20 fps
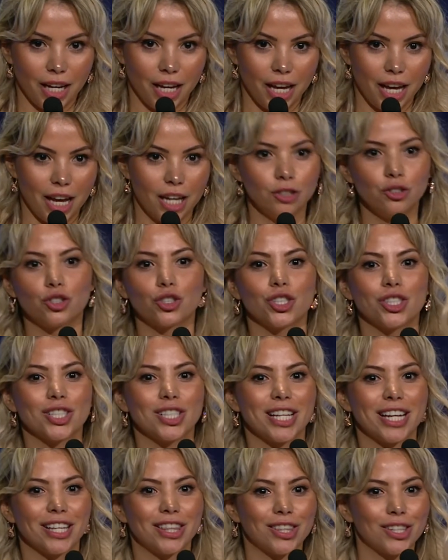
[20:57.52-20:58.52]
And just
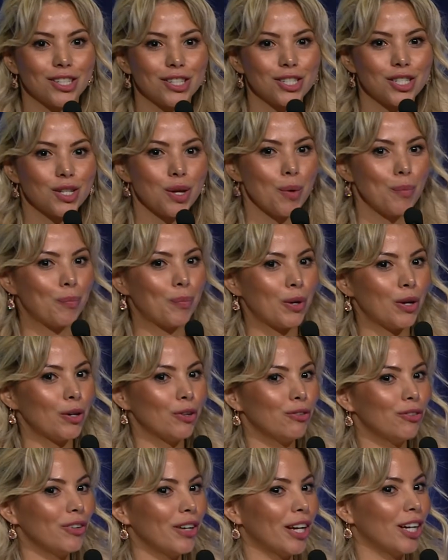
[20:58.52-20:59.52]
like this
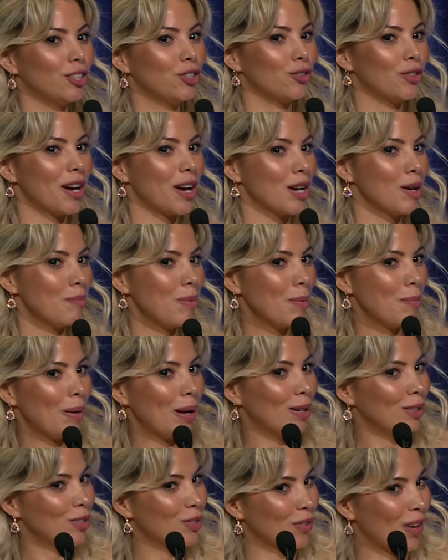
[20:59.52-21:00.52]
beautiful Adriana
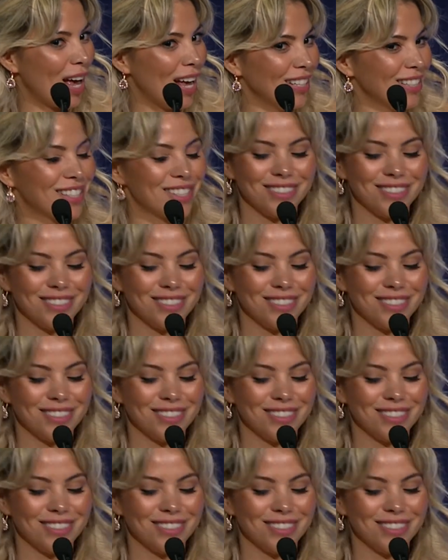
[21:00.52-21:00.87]
Papel dress,